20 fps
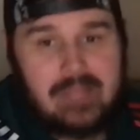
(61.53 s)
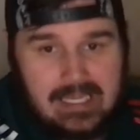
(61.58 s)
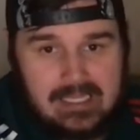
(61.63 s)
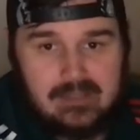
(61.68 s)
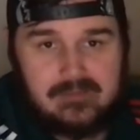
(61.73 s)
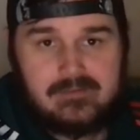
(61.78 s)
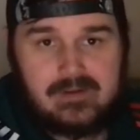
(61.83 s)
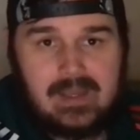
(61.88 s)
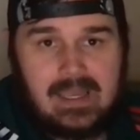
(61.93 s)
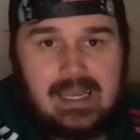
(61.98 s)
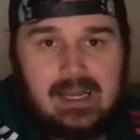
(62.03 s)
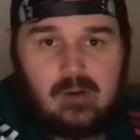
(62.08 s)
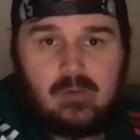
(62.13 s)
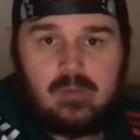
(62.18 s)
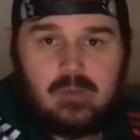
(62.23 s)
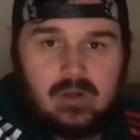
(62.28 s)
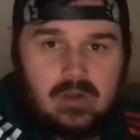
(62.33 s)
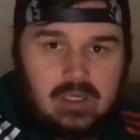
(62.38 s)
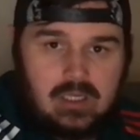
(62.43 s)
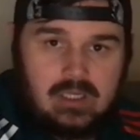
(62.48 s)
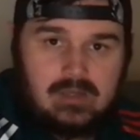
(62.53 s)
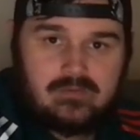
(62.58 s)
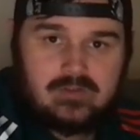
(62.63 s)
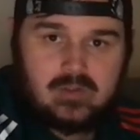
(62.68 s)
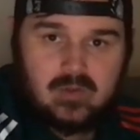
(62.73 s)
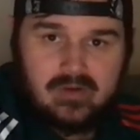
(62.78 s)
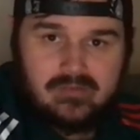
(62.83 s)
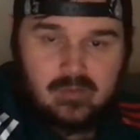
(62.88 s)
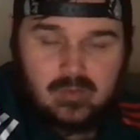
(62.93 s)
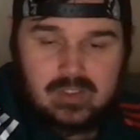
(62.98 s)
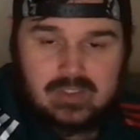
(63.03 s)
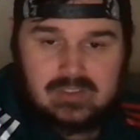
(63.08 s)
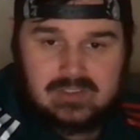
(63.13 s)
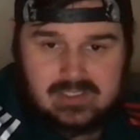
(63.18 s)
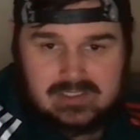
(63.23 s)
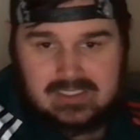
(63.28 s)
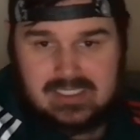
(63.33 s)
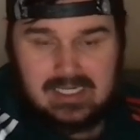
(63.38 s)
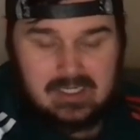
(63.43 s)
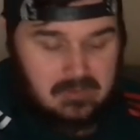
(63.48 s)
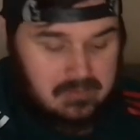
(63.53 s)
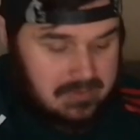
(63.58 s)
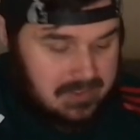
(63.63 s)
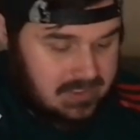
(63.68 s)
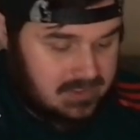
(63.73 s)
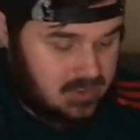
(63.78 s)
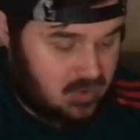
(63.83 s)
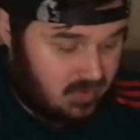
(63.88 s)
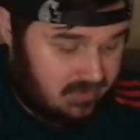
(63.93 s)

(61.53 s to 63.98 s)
Thank you for the help uh, to everyone that does help and